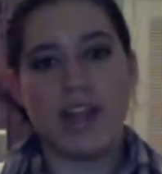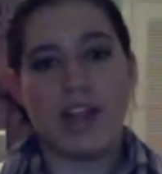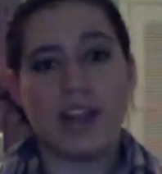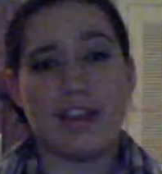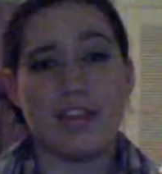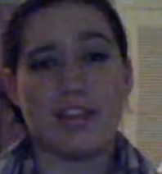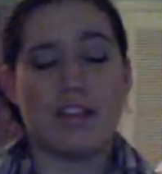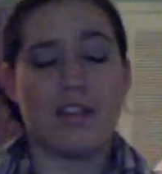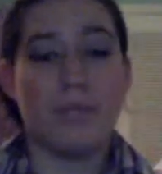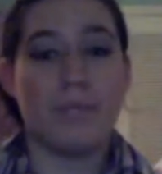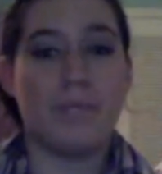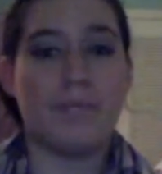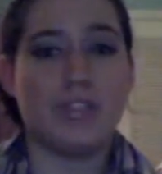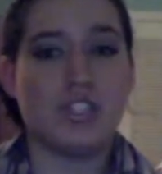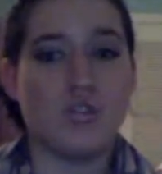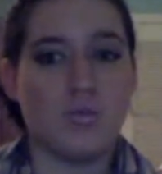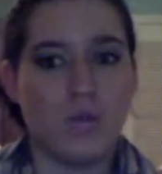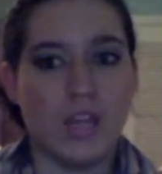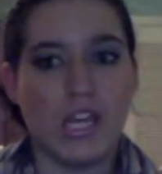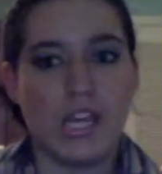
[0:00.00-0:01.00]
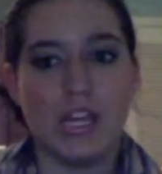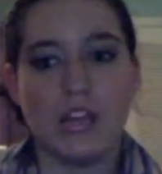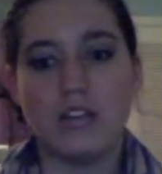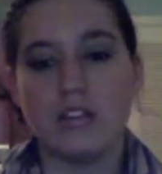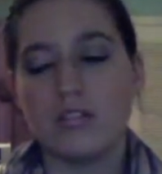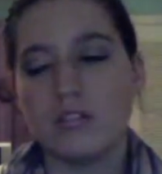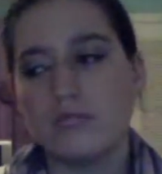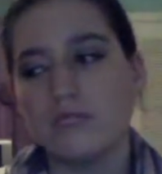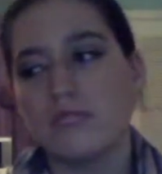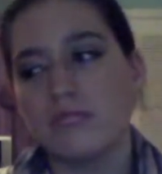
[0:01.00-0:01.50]
in
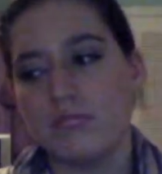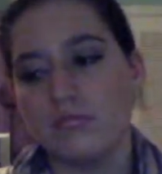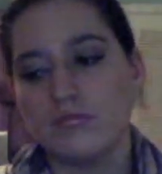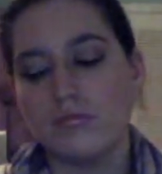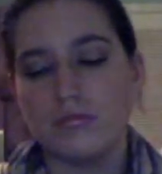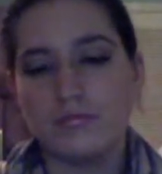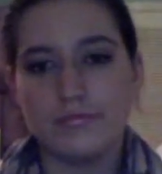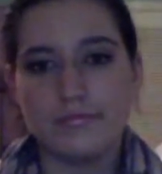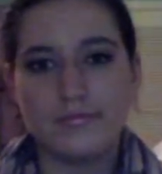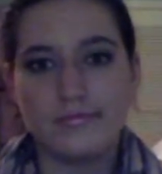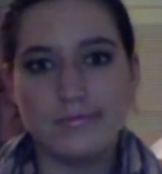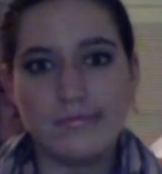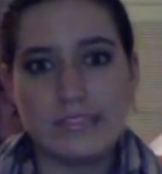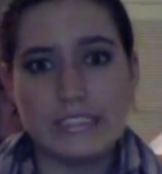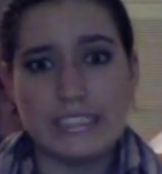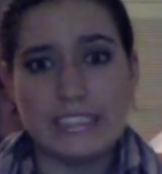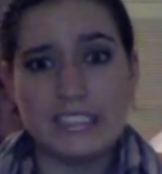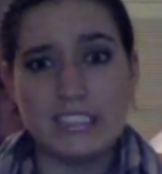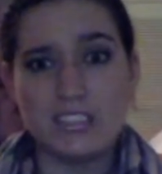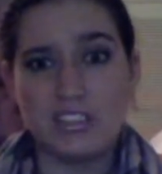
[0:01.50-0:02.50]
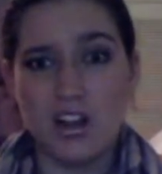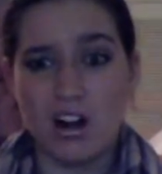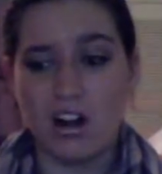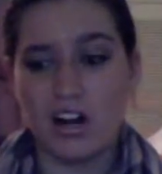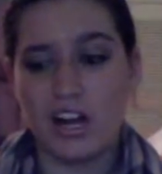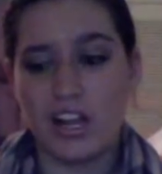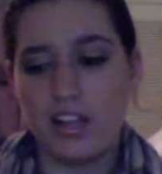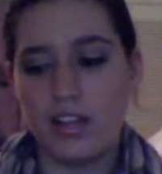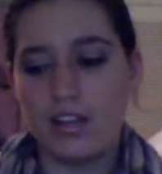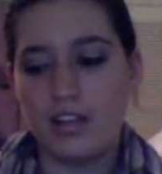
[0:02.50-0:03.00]
between.
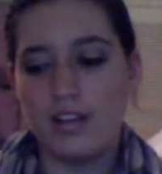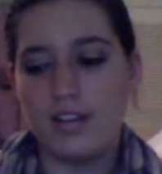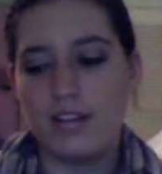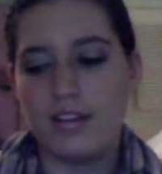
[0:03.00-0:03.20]
Sorry.